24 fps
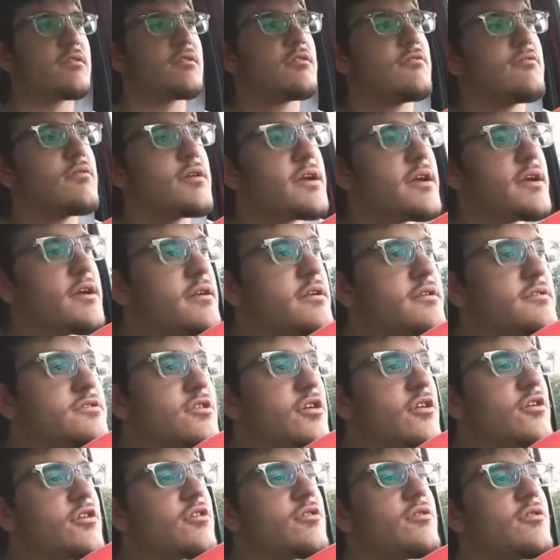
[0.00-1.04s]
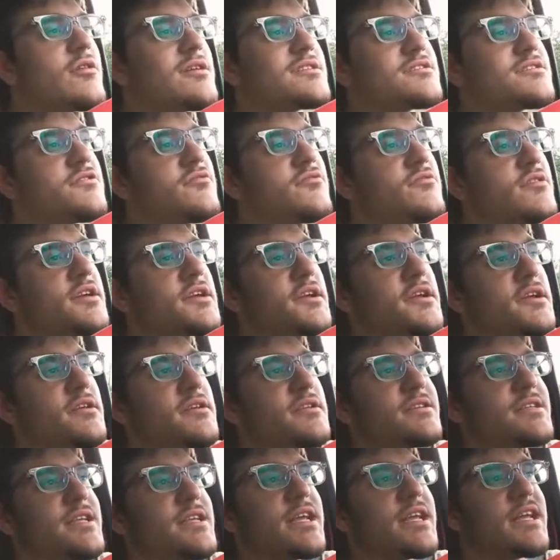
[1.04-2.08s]
Green, turquoise green
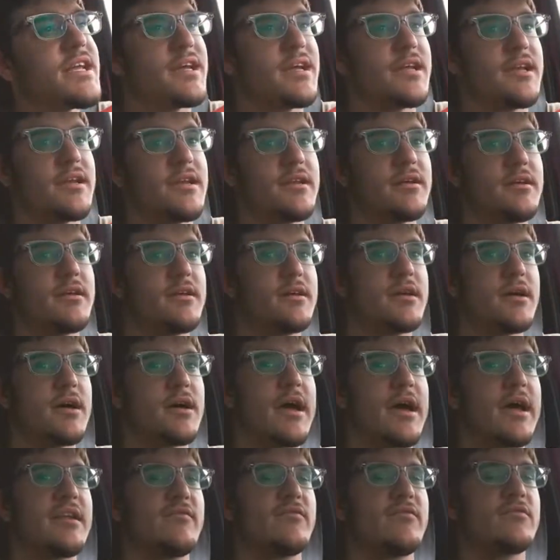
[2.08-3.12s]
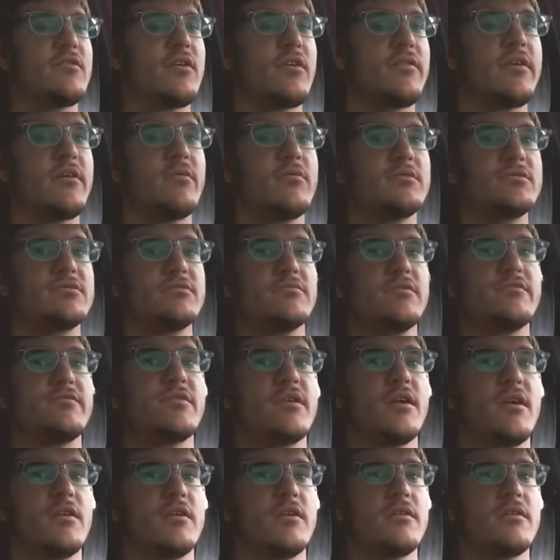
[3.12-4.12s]
tin. I never thought that was a roof color.